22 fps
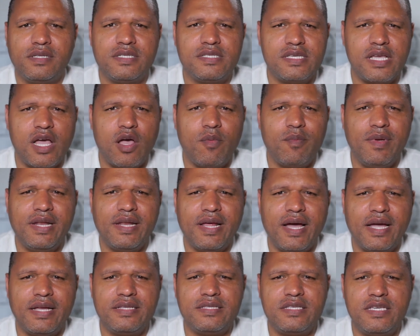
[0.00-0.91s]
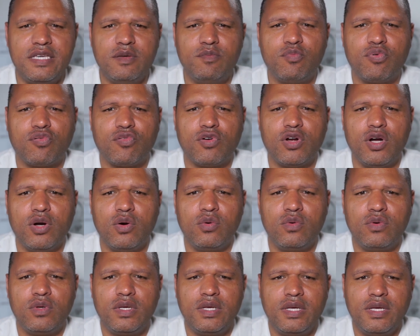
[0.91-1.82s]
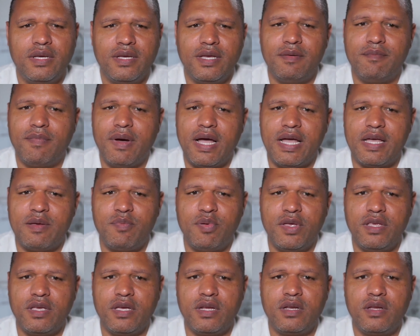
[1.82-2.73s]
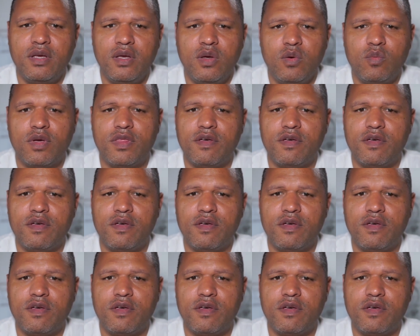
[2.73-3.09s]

the Xiaomi 9T Pro, in my opinion,